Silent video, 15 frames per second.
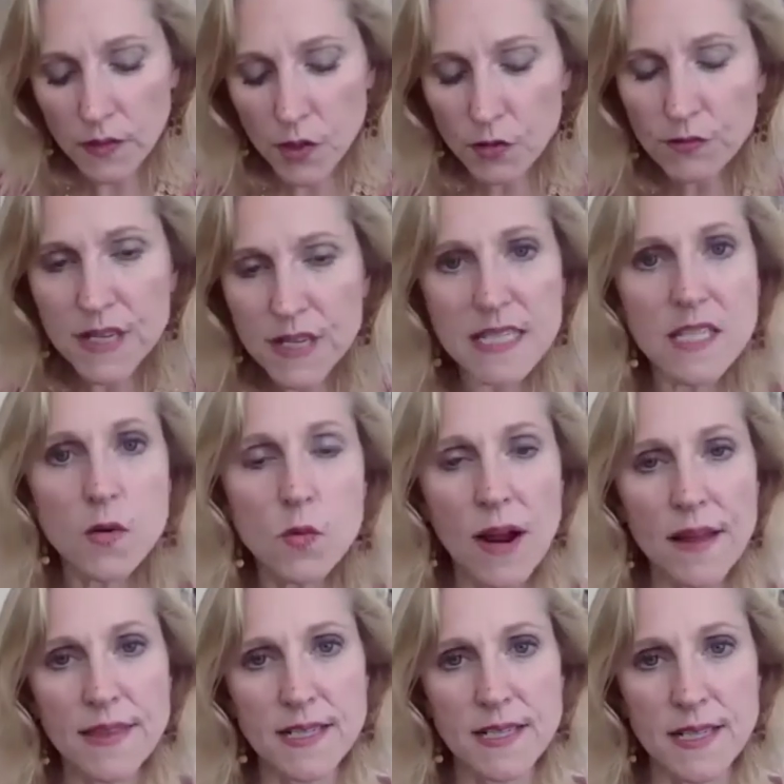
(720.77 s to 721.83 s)
the reason
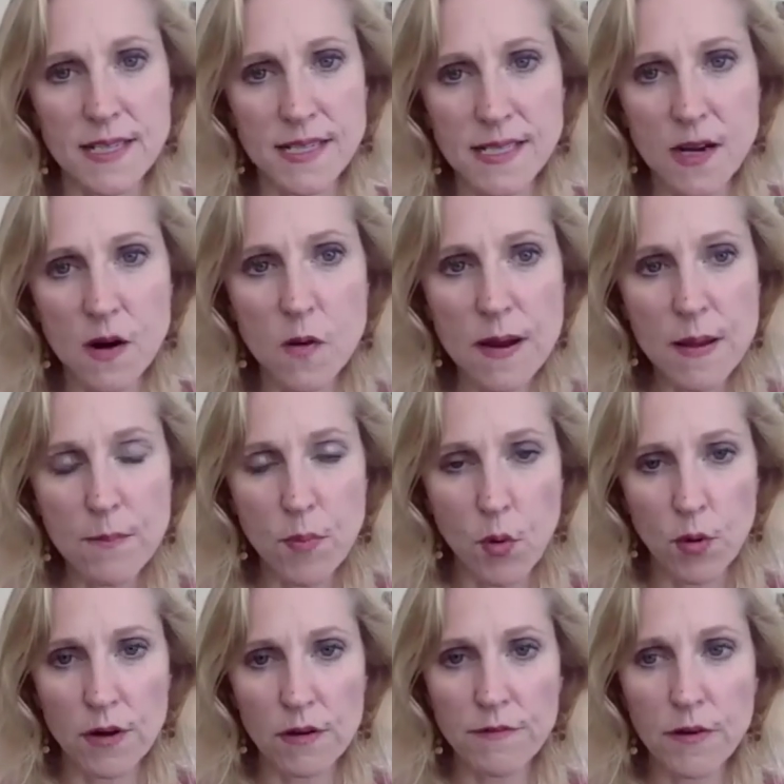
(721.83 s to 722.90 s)
why this is so
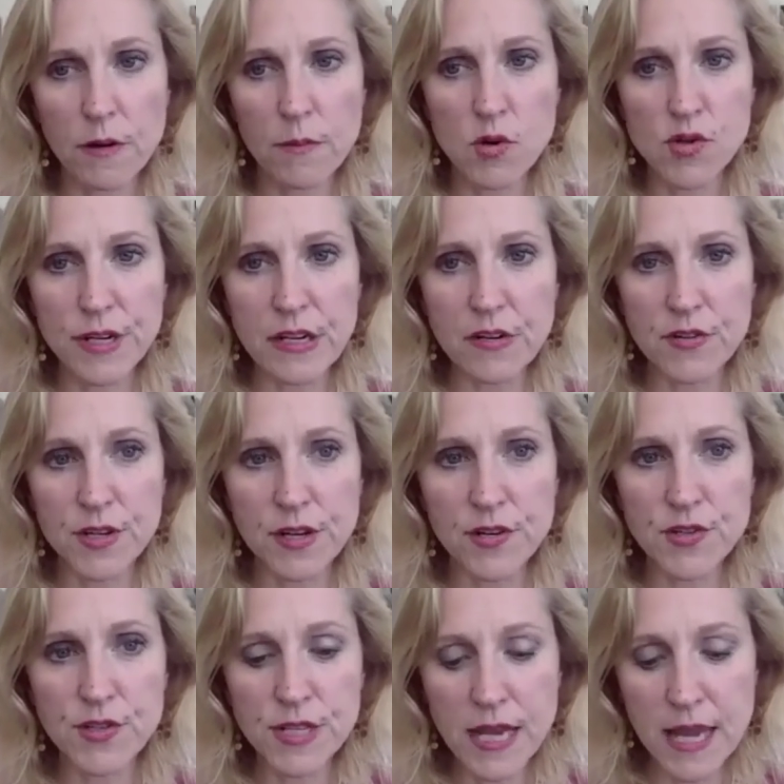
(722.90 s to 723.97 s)
important for emotional eaters to
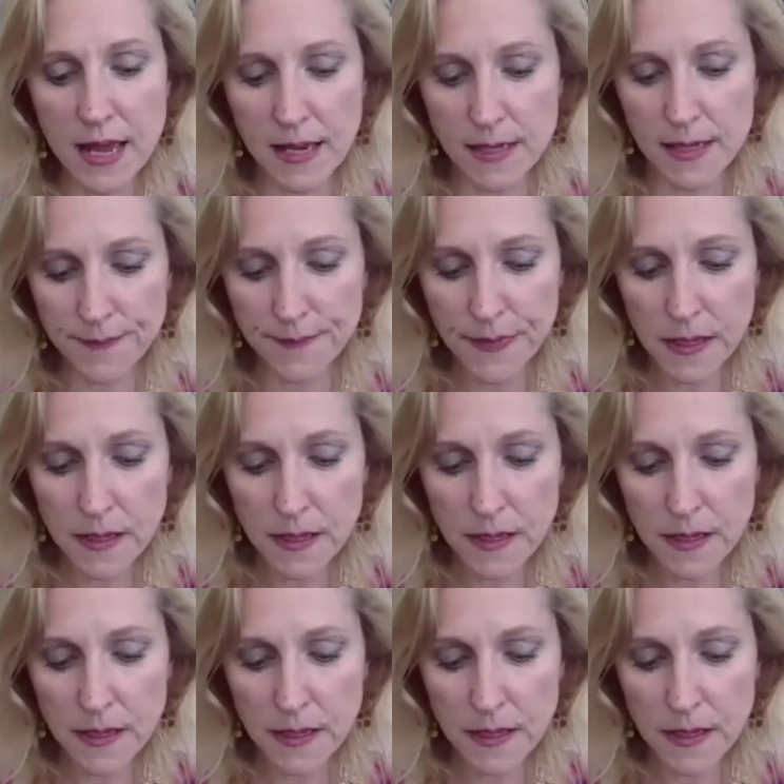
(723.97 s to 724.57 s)
understand